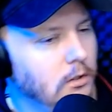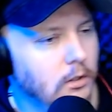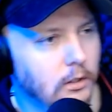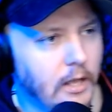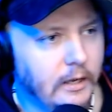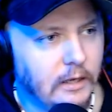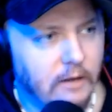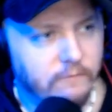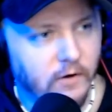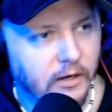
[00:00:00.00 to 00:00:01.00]
like,
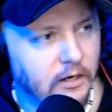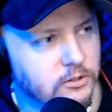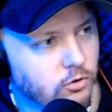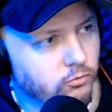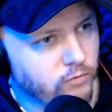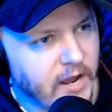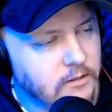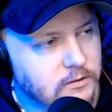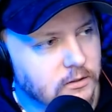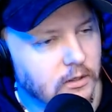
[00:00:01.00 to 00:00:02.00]
and fucking it's
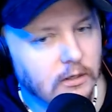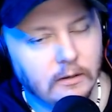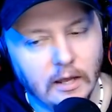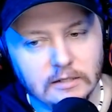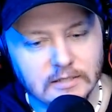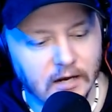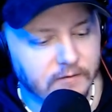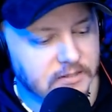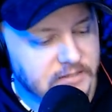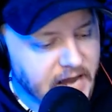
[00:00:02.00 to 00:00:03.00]
great, and he's kind of a
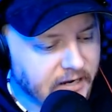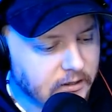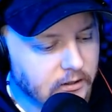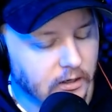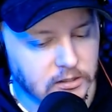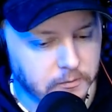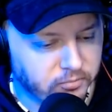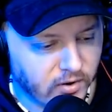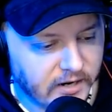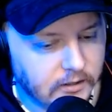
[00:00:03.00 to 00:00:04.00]
dick, and he's a
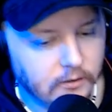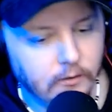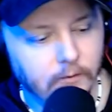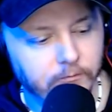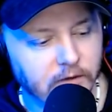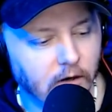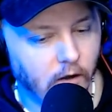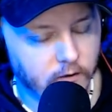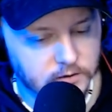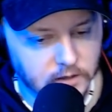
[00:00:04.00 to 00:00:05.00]
prick, and all
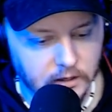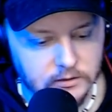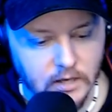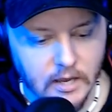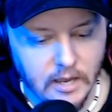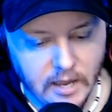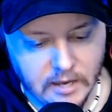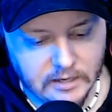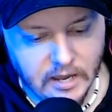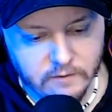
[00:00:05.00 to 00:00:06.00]
those things, it
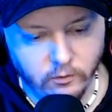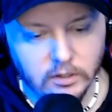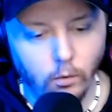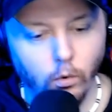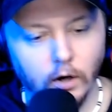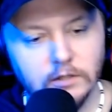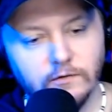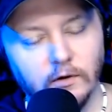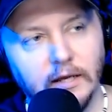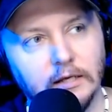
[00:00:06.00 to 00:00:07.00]
kind of only works
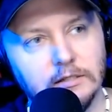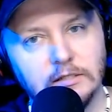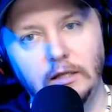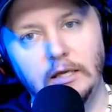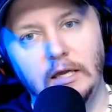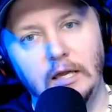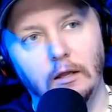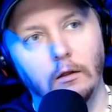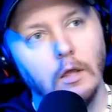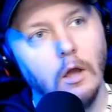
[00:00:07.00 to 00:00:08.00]
for, like, a silly
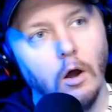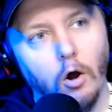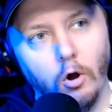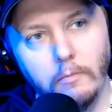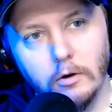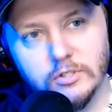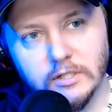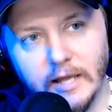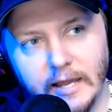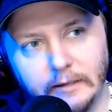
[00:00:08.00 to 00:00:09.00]
heel. Almost
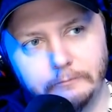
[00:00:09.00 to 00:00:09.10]
like,